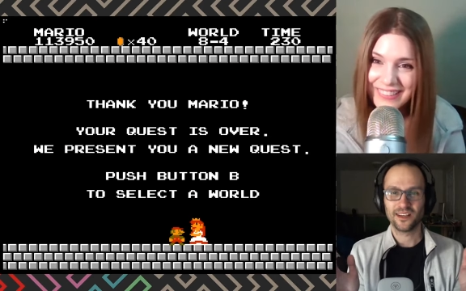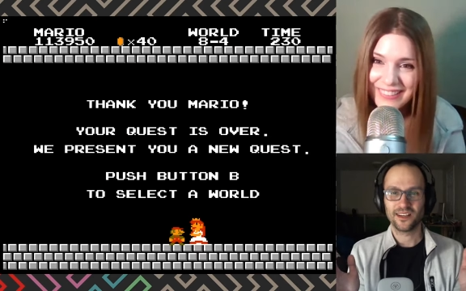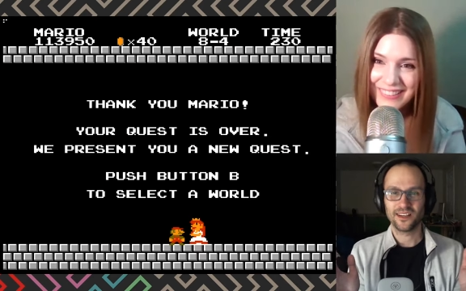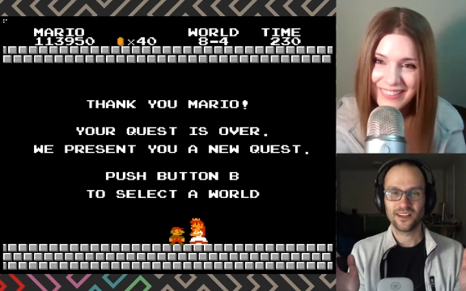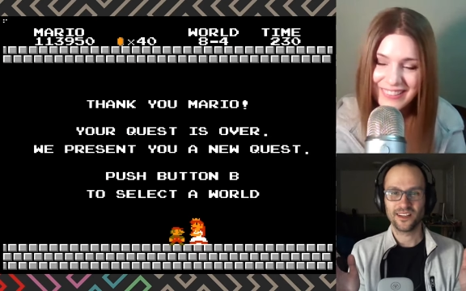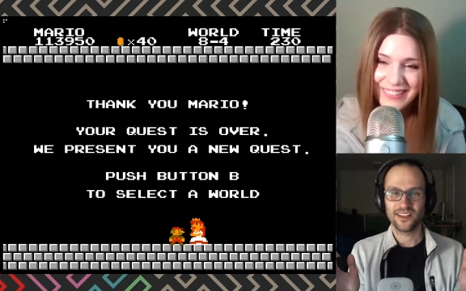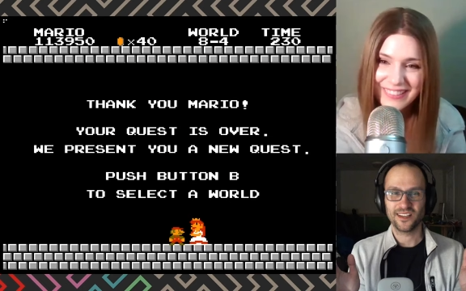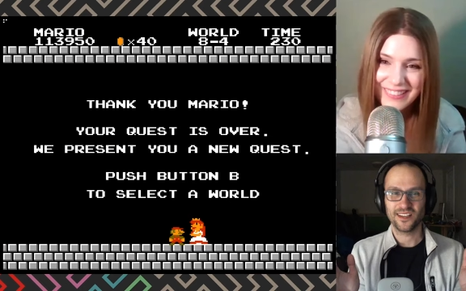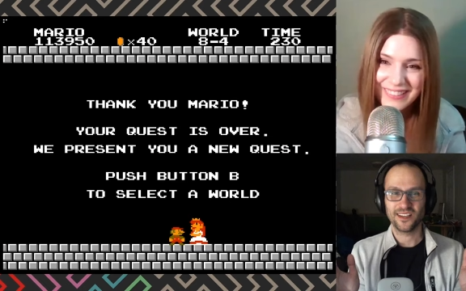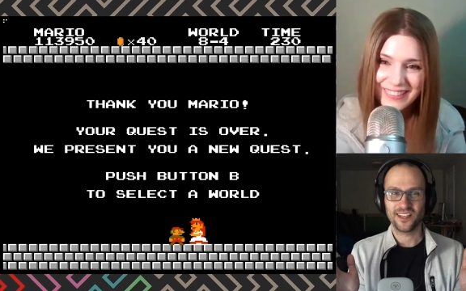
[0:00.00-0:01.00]

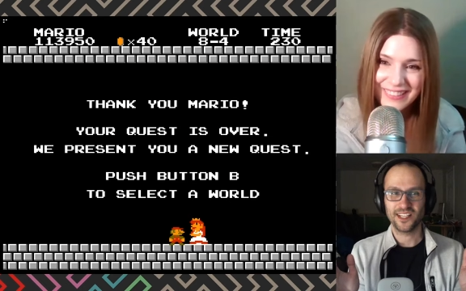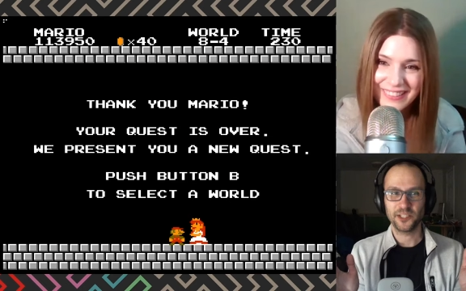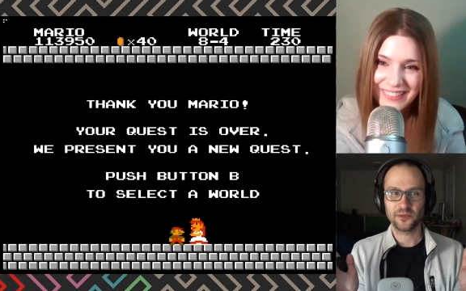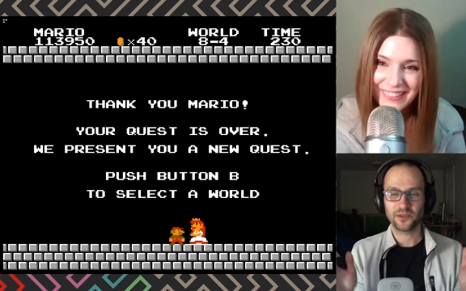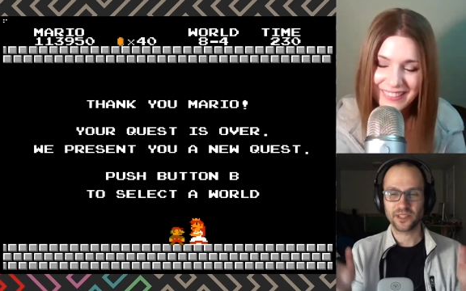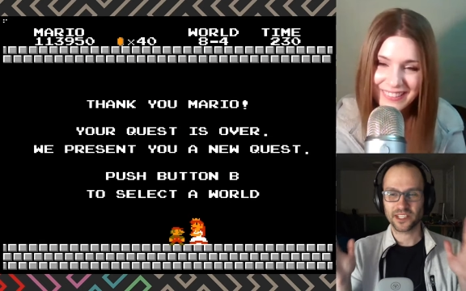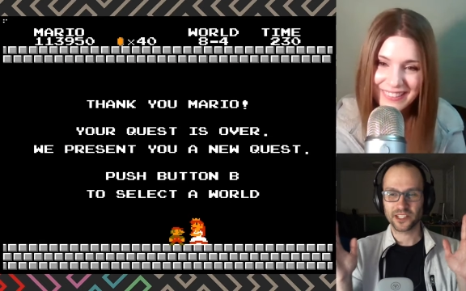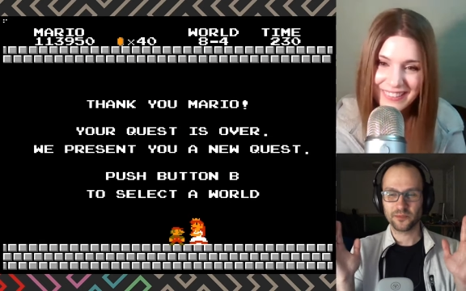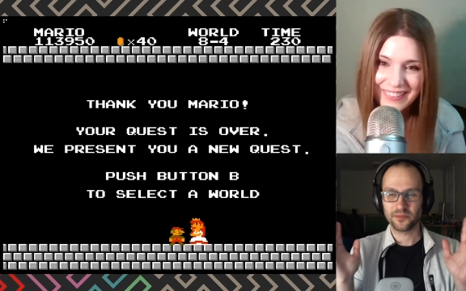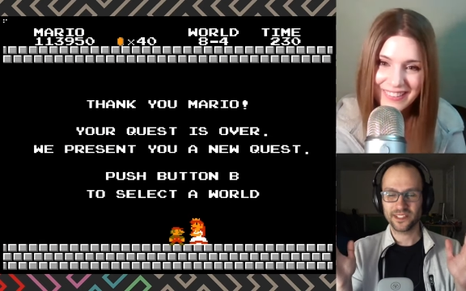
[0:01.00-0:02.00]
Speaker 1: uh, and he wrote like
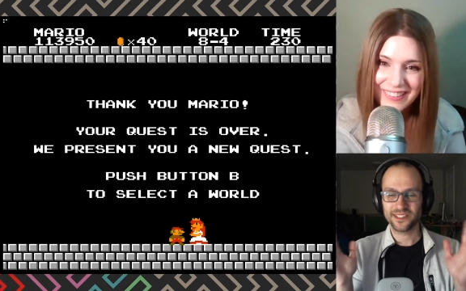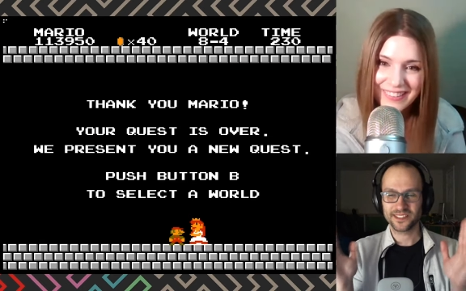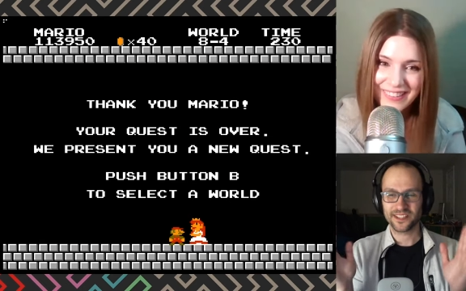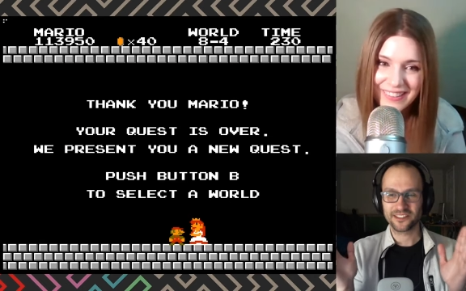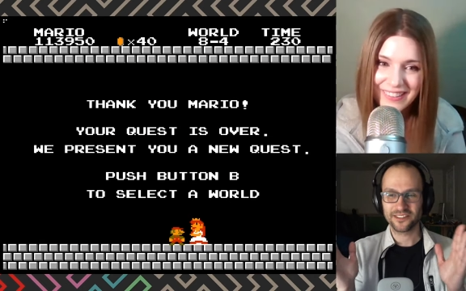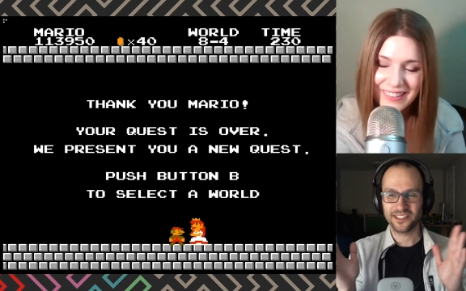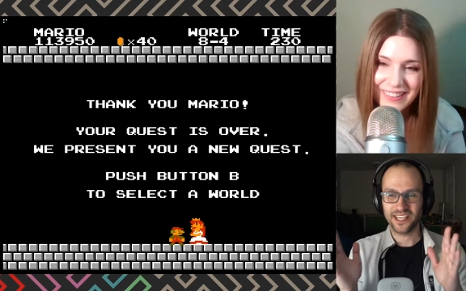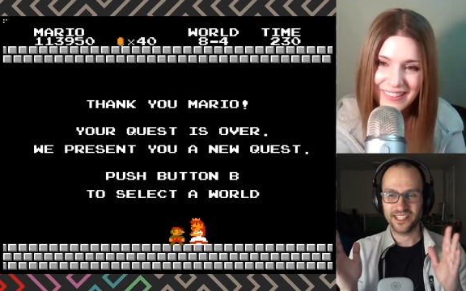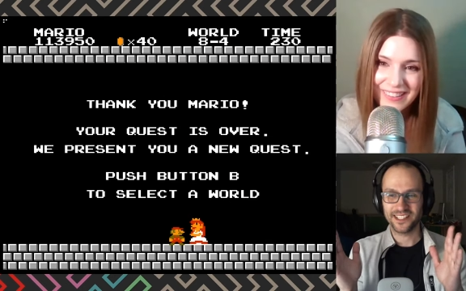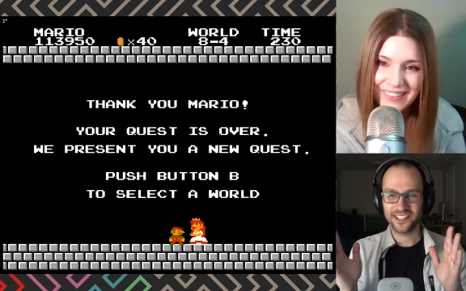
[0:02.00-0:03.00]
a complete song for
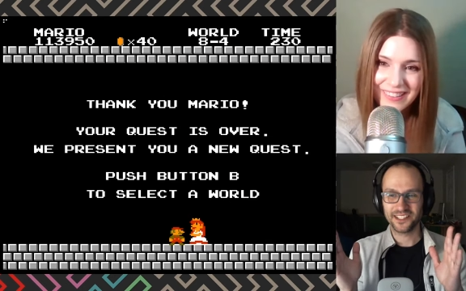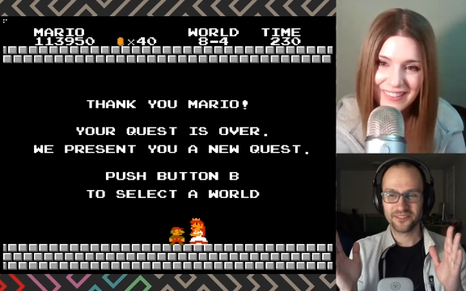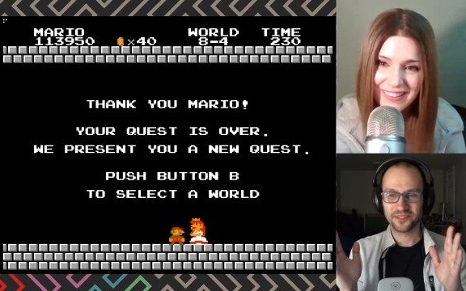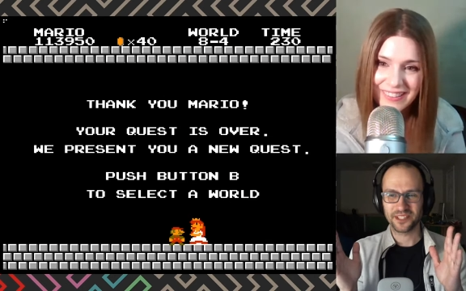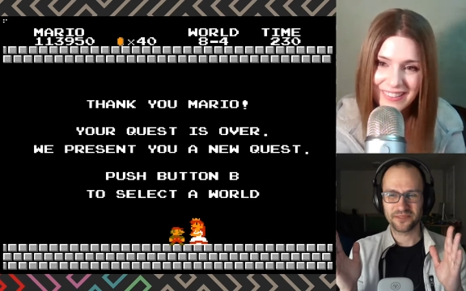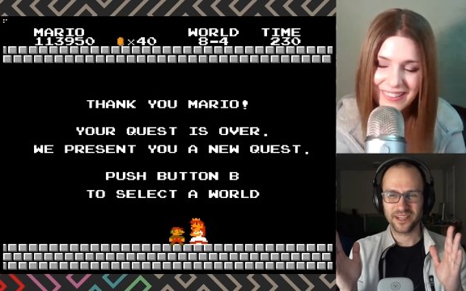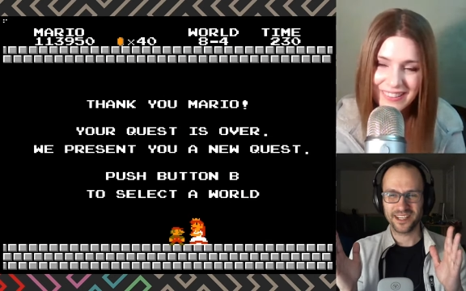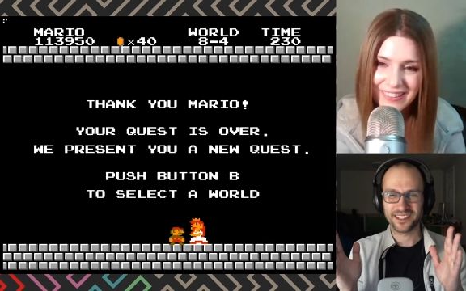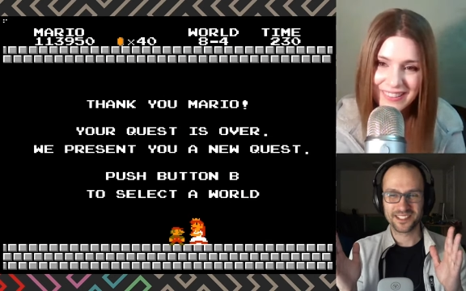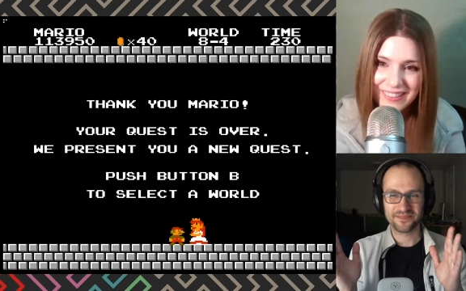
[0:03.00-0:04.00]
the ending, but they
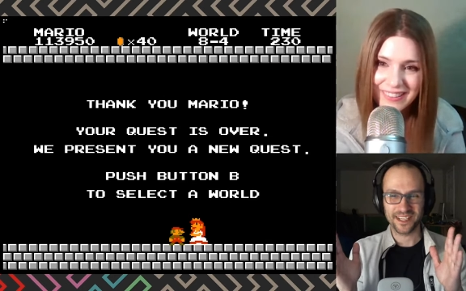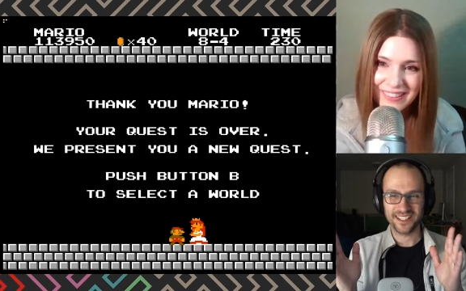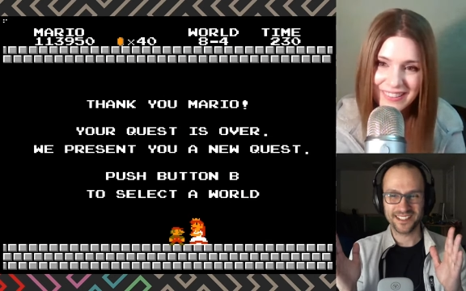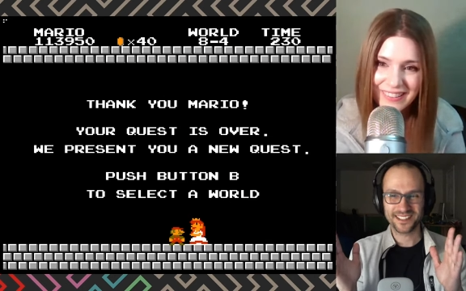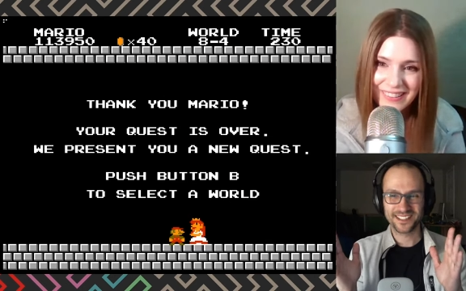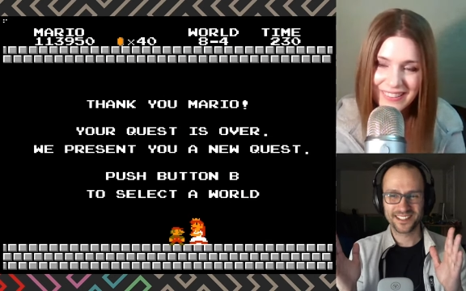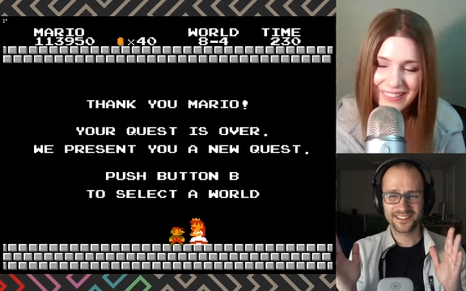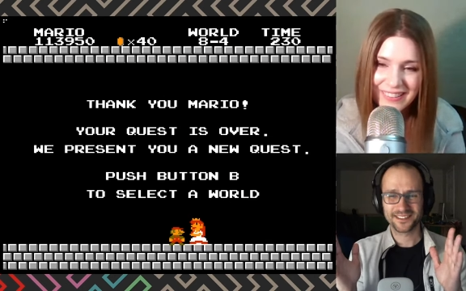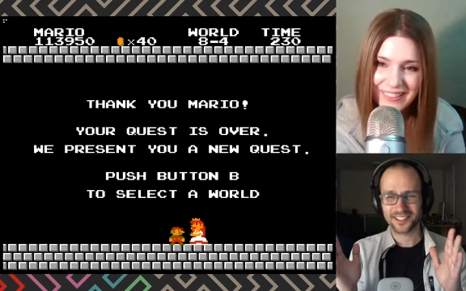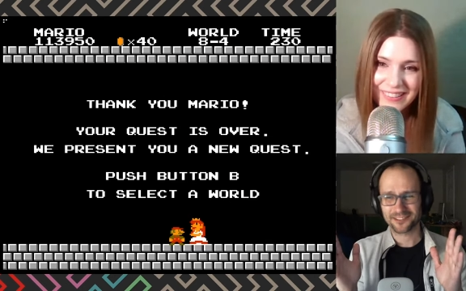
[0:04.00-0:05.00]
ran out of space.
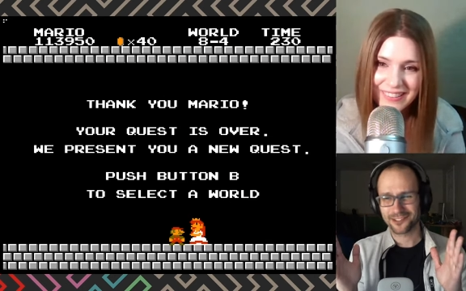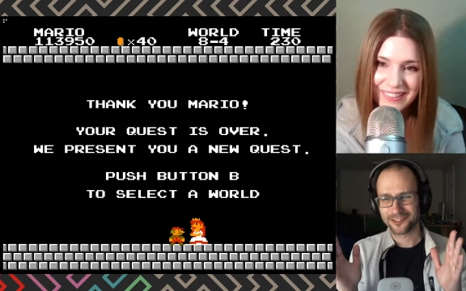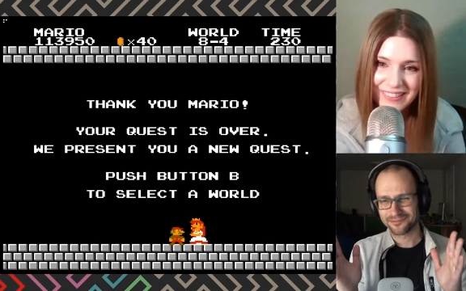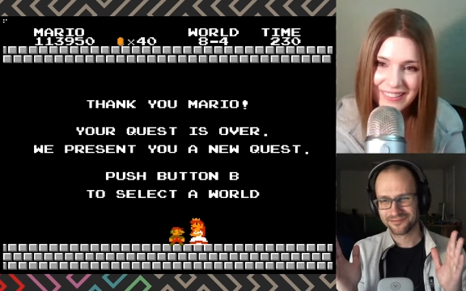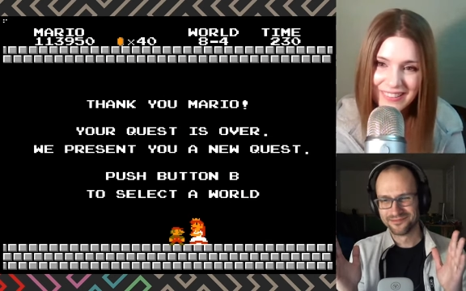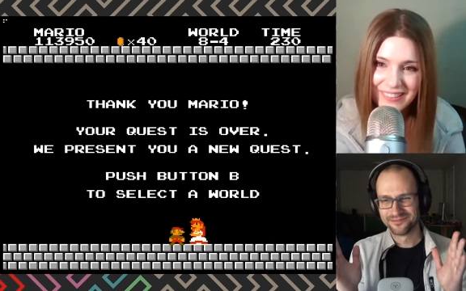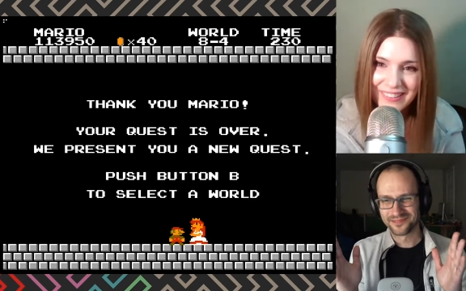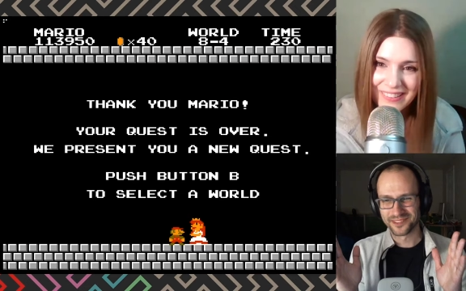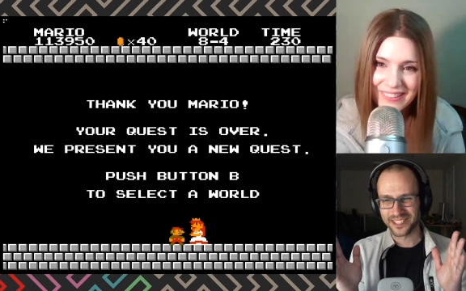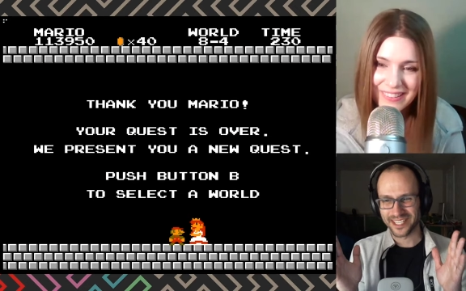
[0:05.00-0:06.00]
He was like, oh,
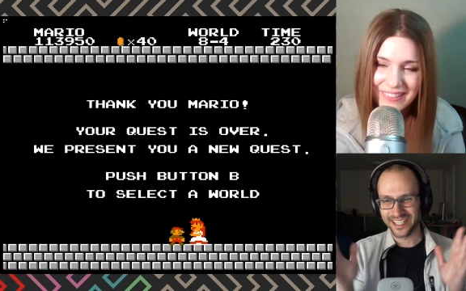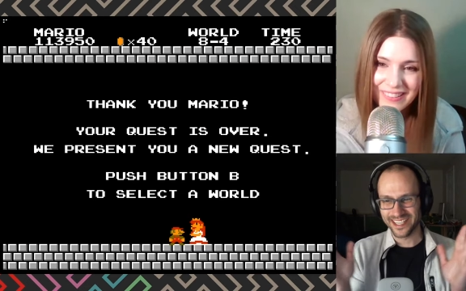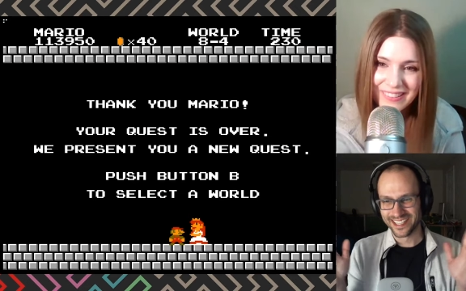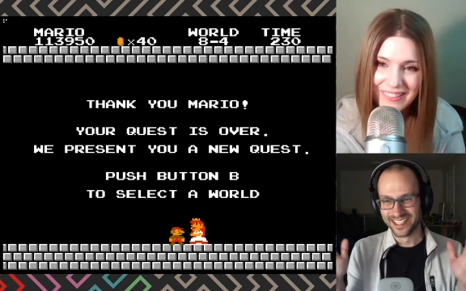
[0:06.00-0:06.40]
okay,